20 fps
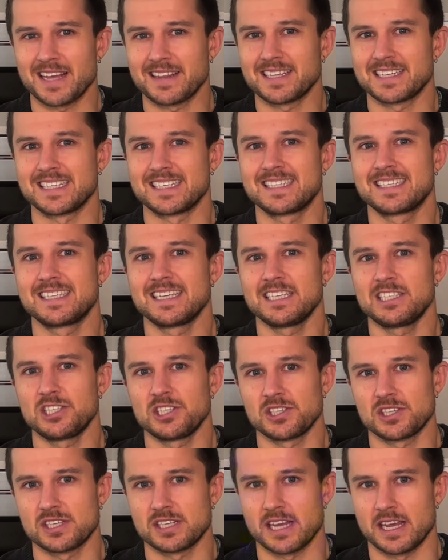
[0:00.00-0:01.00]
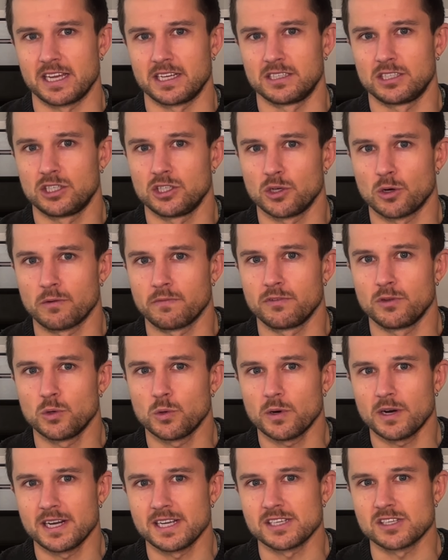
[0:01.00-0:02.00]
at the decision stage, your
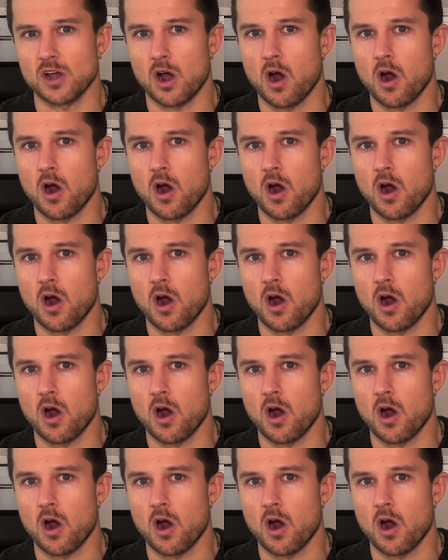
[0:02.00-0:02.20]
viewer is